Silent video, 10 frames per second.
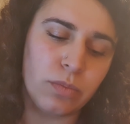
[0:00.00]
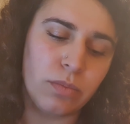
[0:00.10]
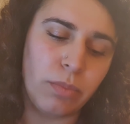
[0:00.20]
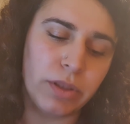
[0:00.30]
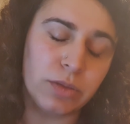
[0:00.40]

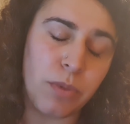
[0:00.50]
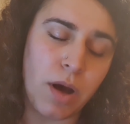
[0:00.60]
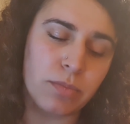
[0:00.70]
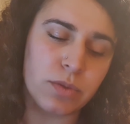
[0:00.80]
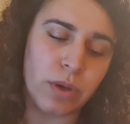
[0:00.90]
build
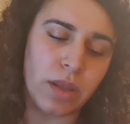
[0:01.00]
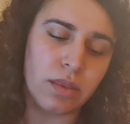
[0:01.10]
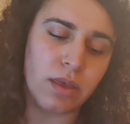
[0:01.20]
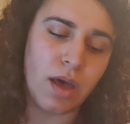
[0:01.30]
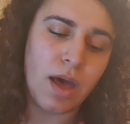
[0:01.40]
bombs with,
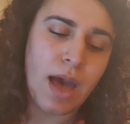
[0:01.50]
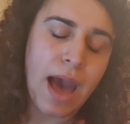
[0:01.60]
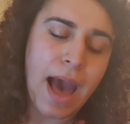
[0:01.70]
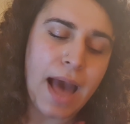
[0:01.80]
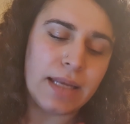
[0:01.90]

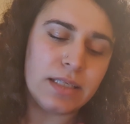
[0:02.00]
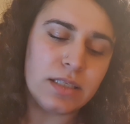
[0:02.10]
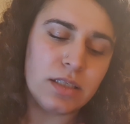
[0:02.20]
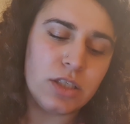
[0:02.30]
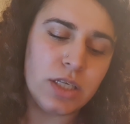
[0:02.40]
and
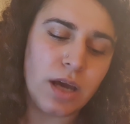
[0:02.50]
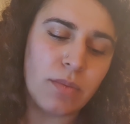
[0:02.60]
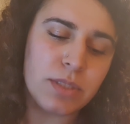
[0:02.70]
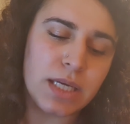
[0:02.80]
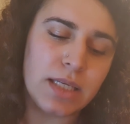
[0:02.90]
she
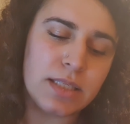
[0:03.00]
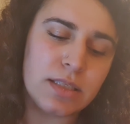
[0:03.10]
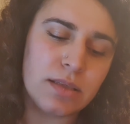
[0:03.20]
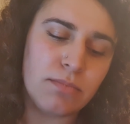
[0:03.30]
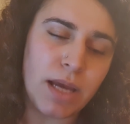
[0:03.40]
comes to
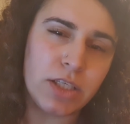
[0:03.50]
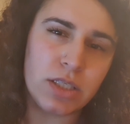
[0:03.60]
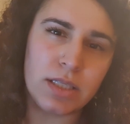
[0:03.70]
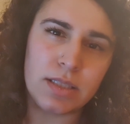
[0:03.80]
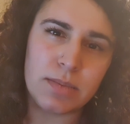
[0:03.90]
his
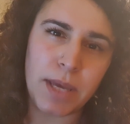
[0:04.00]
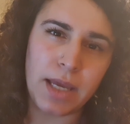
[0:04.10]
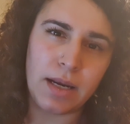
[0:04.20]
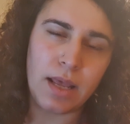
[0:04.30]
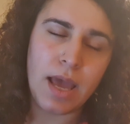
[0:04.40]
mansion in Spain,